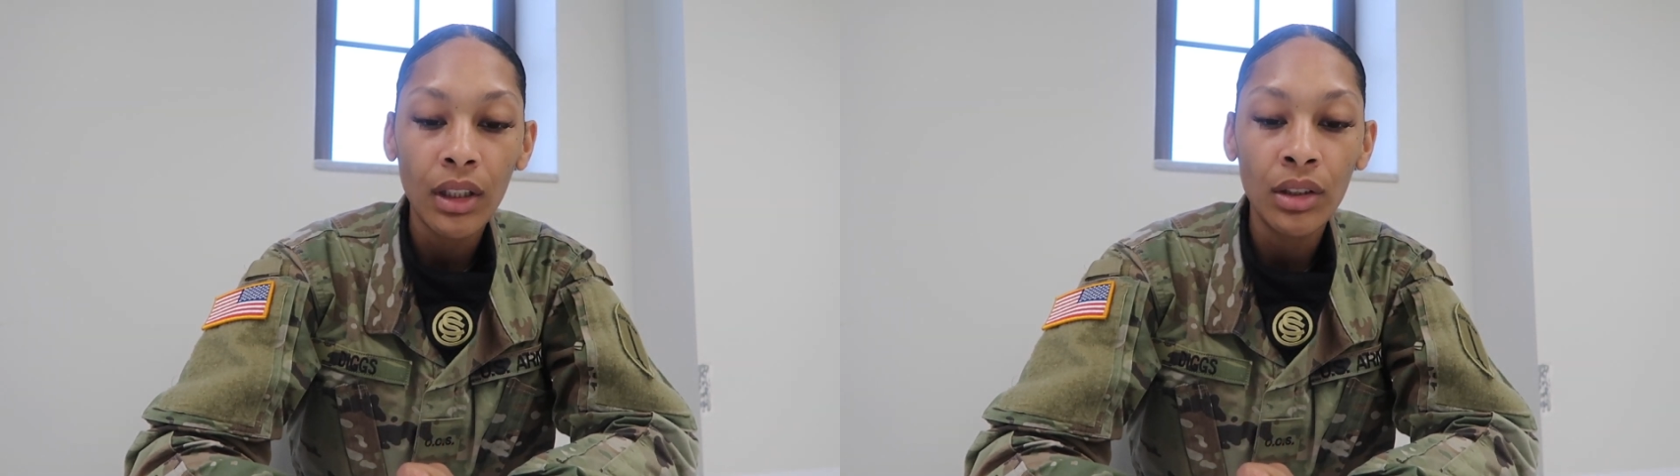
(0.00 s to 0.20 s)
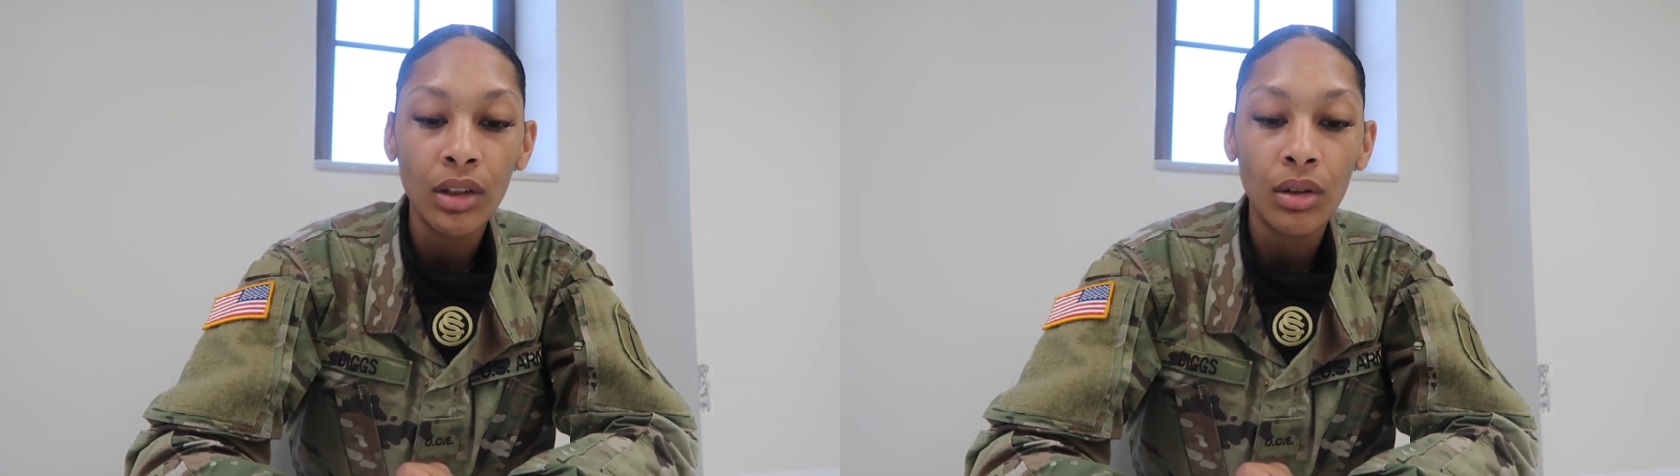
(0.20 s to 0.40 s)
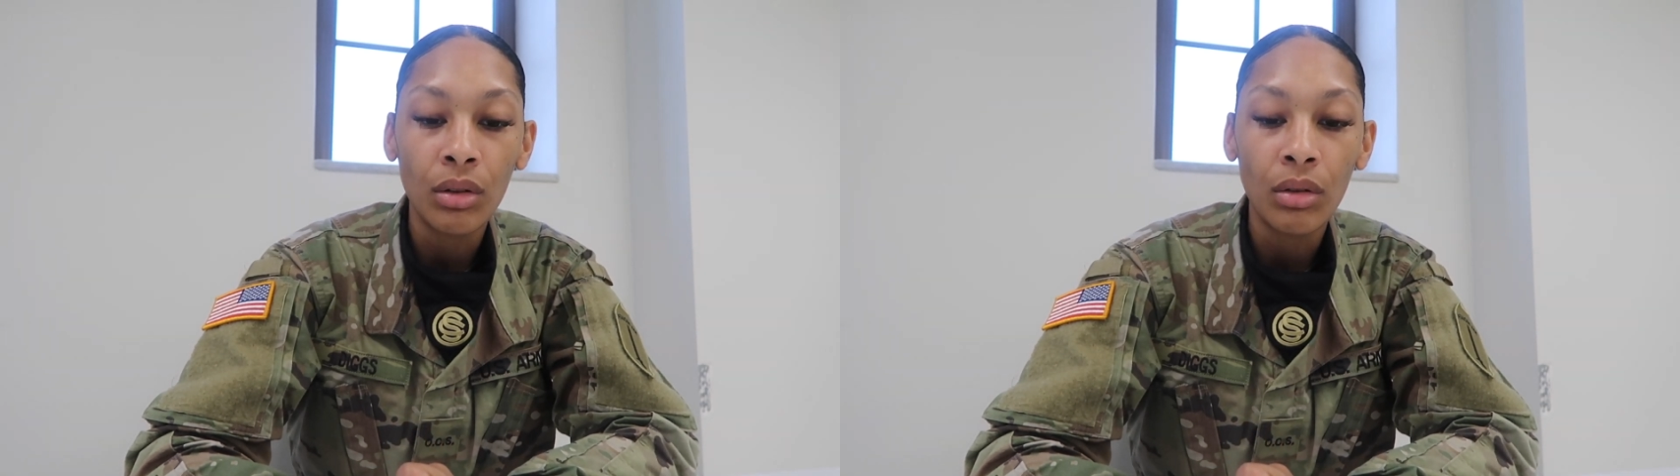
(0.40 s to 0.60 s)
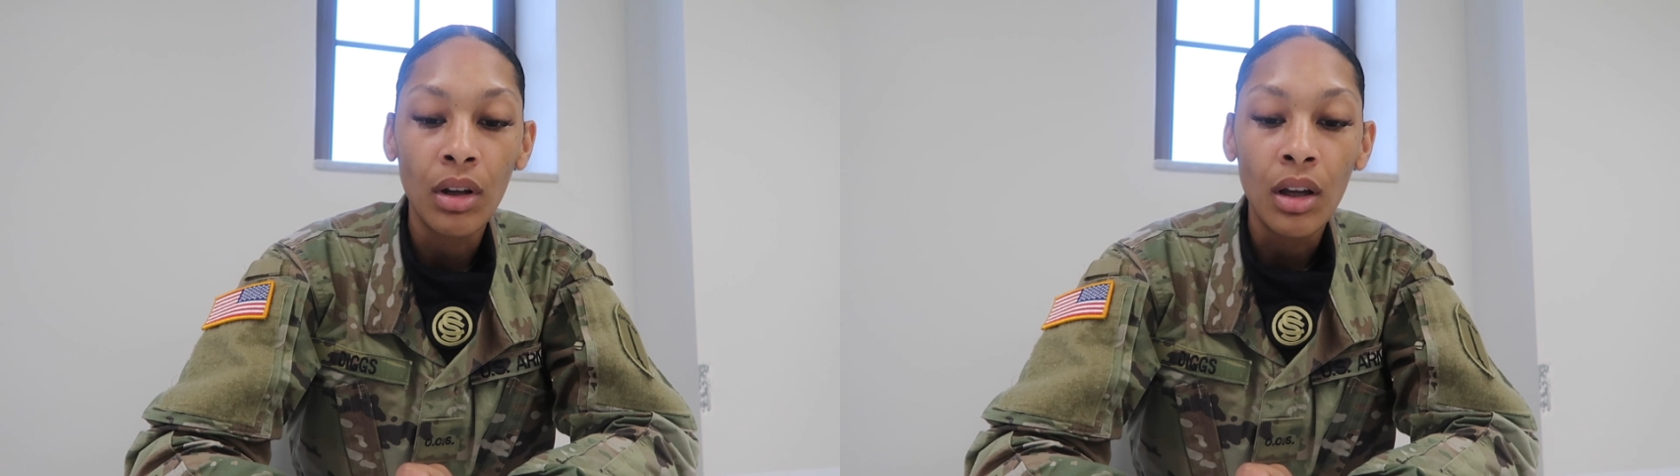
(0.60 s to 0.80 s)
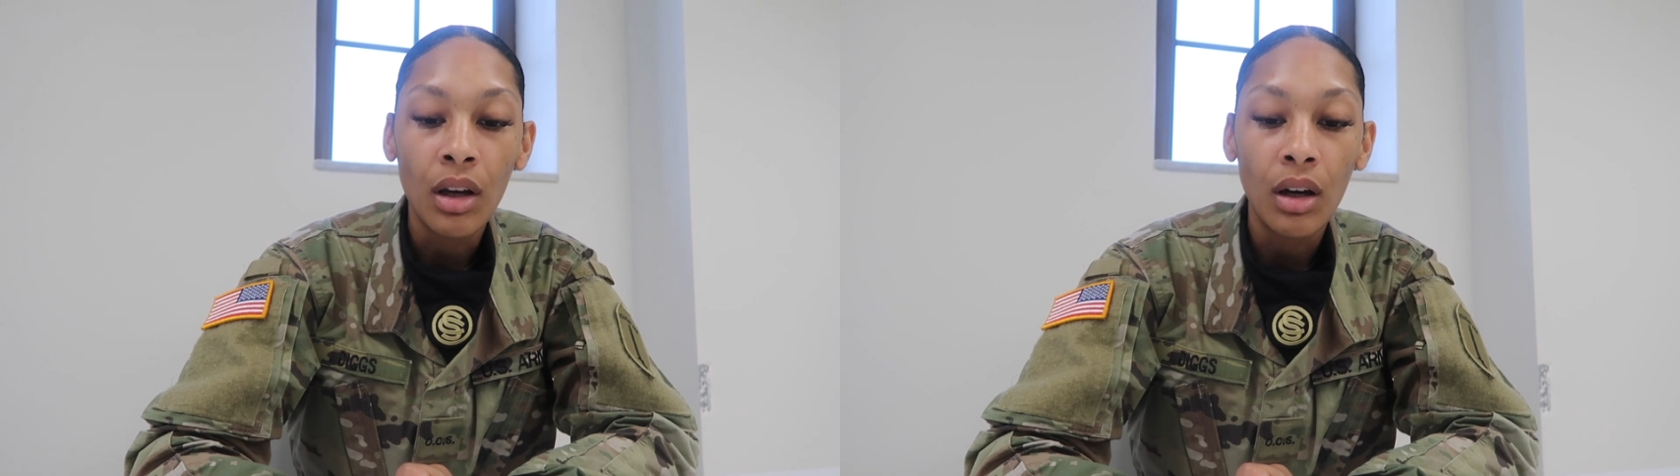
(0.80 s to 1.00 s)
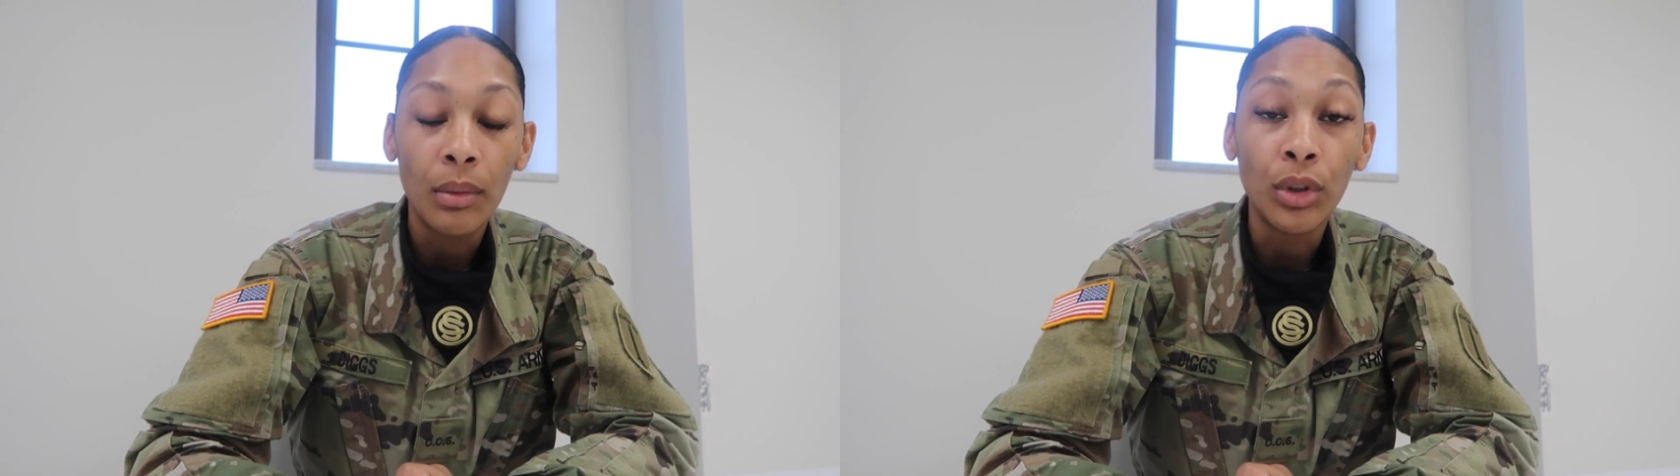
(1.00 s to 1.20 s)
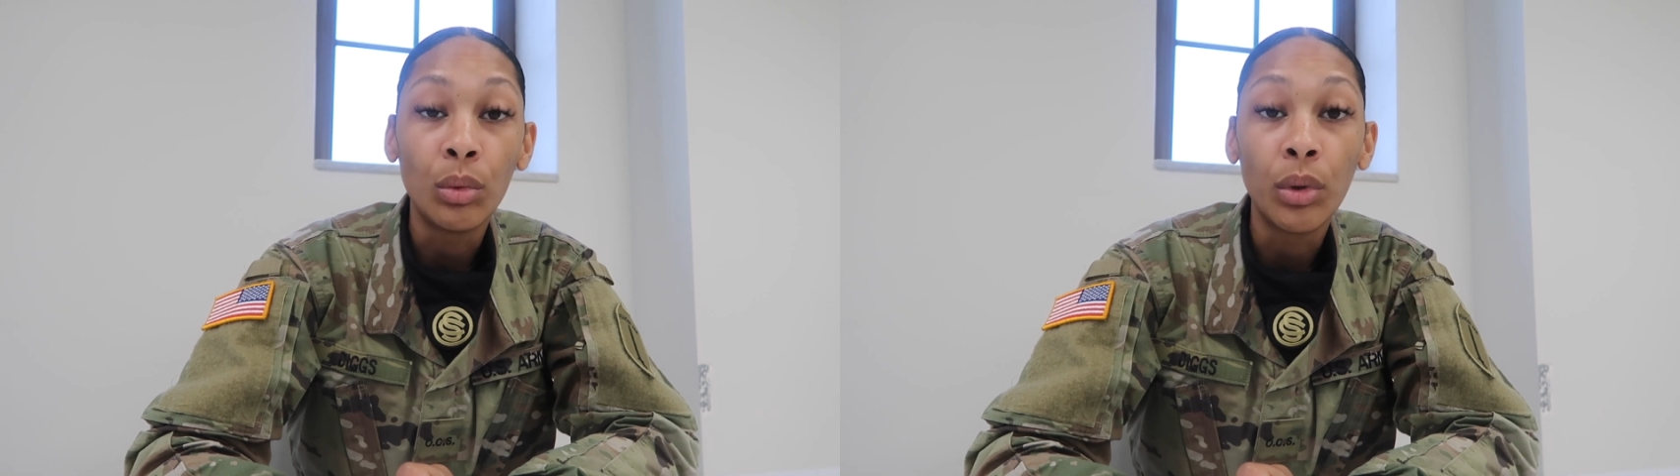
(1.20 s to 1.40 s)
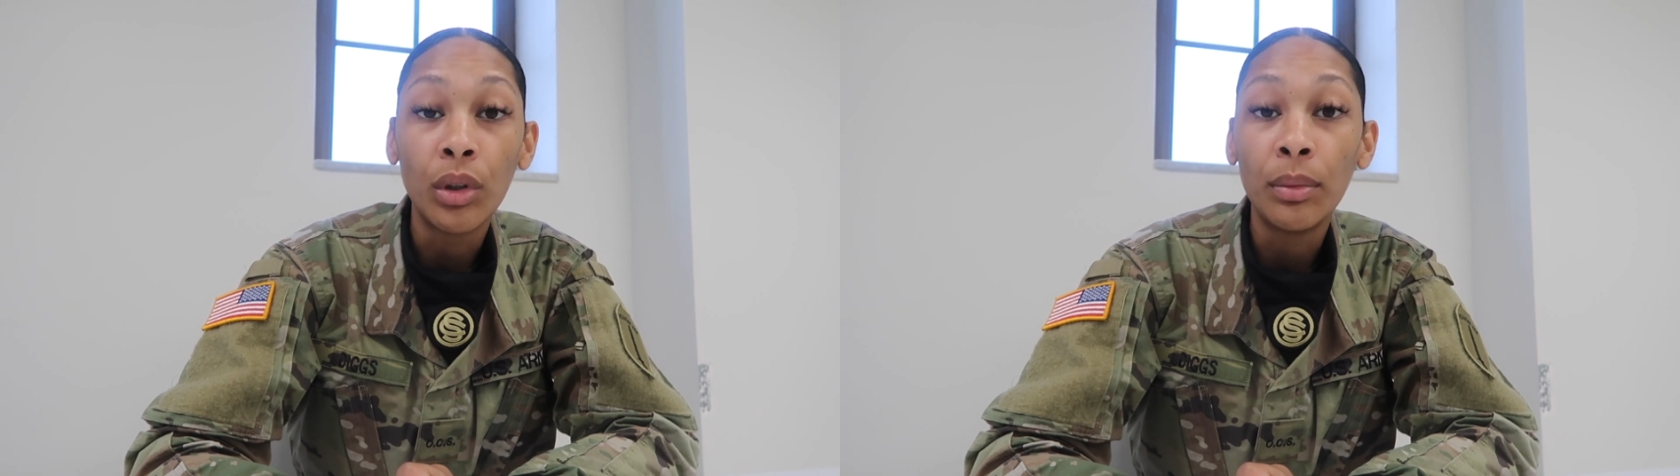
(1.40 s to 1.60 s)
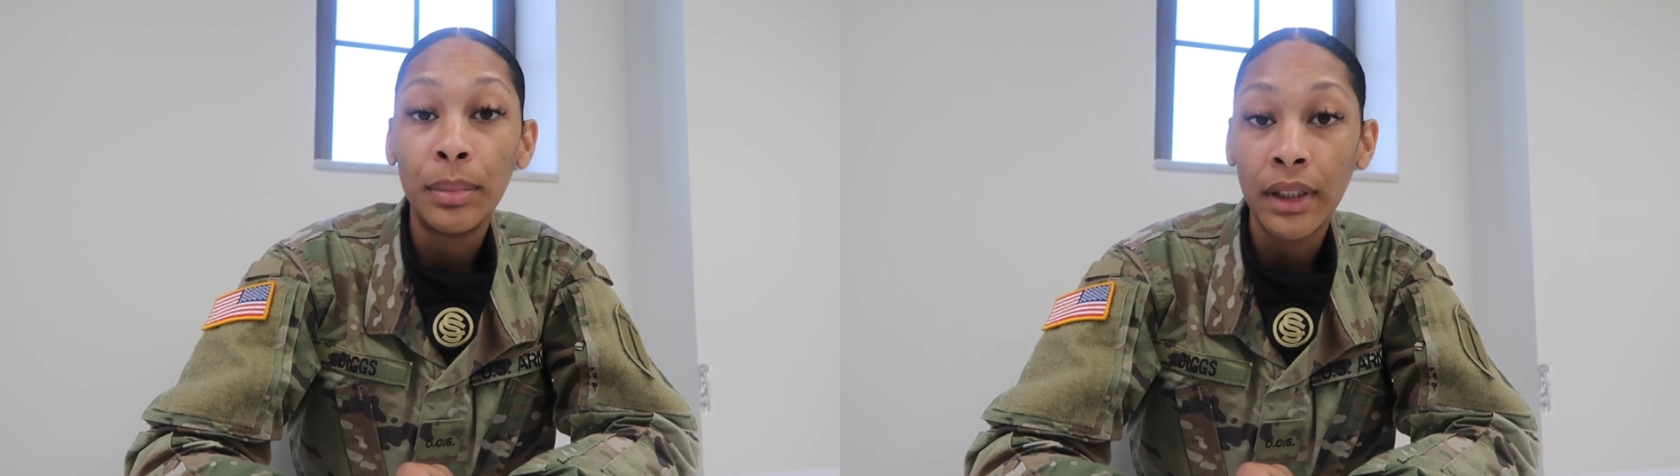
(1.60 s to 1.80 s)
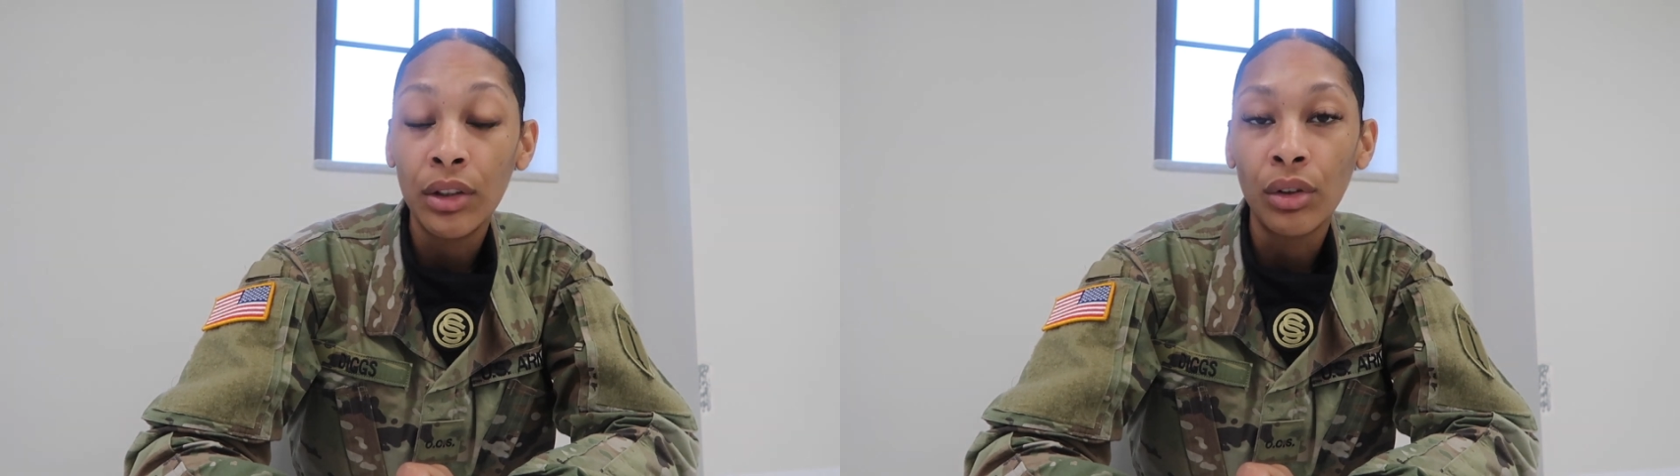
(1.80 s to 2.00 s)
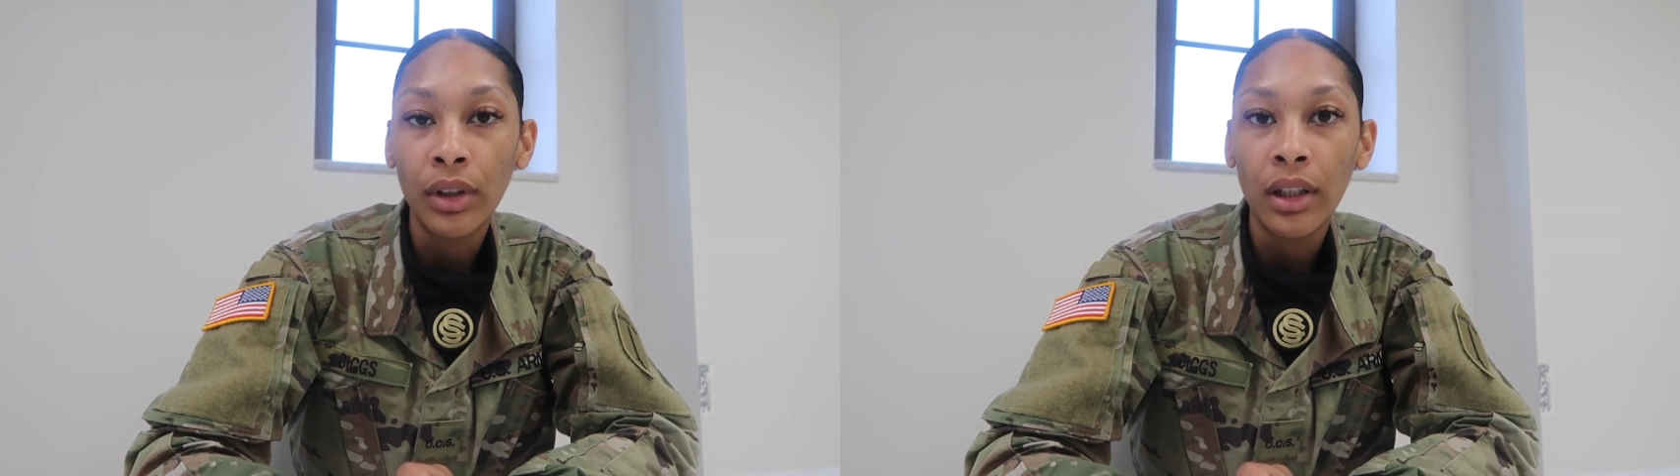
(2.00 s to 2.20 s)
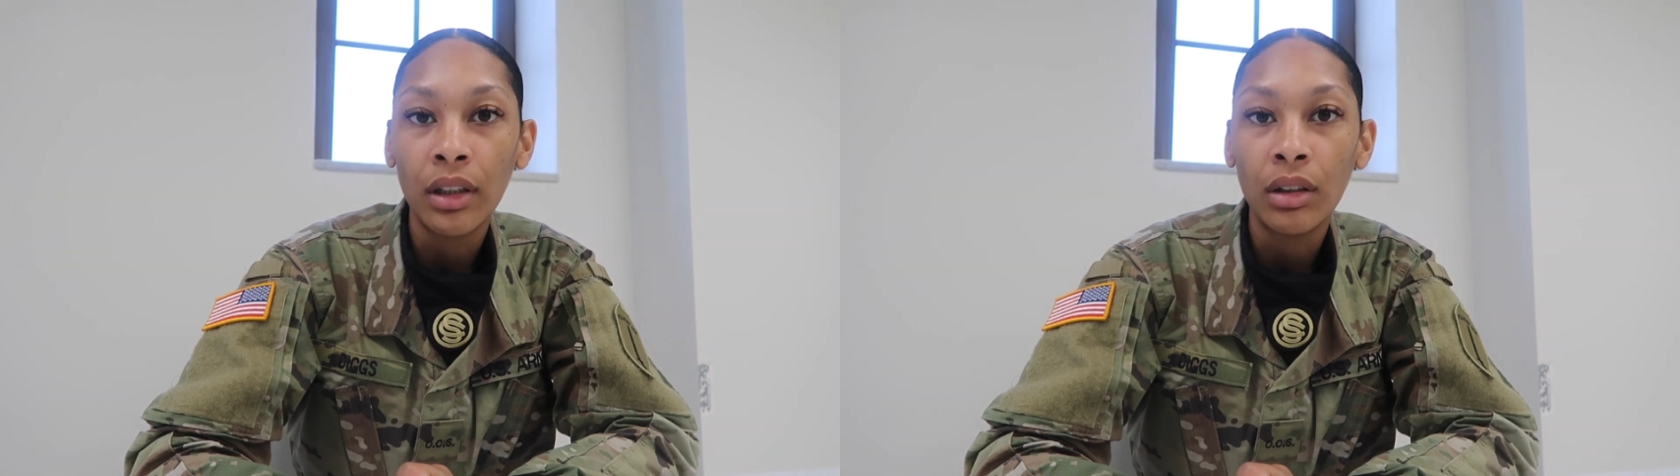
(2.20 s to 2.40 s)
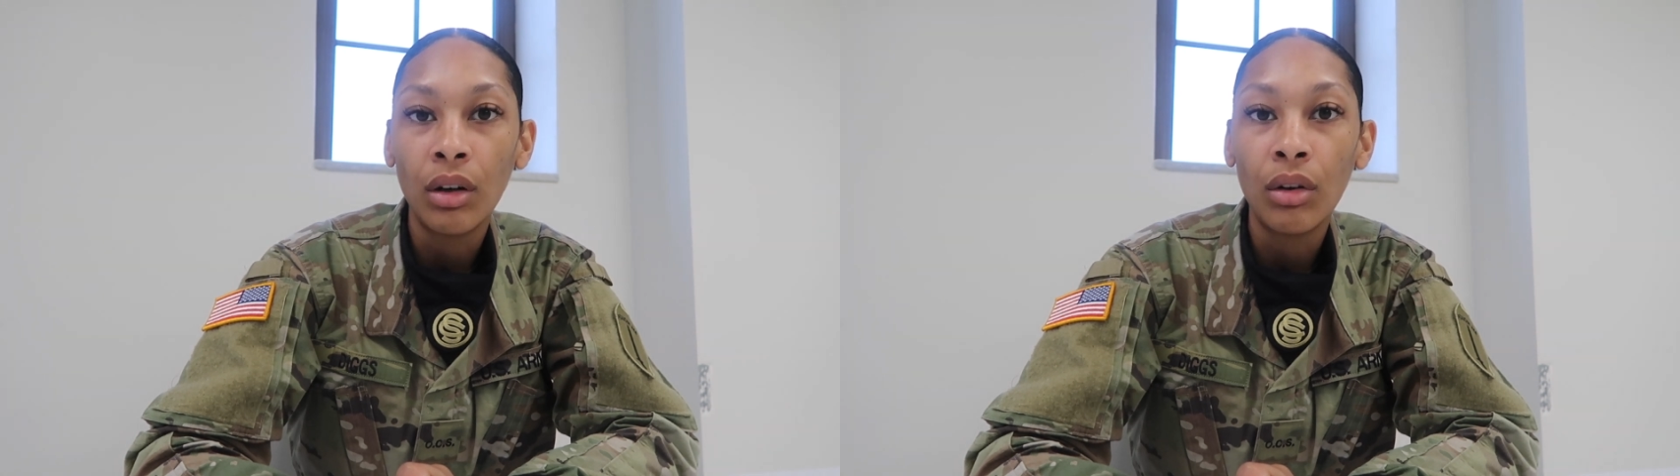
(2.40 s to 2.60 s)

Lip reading: So you will be graded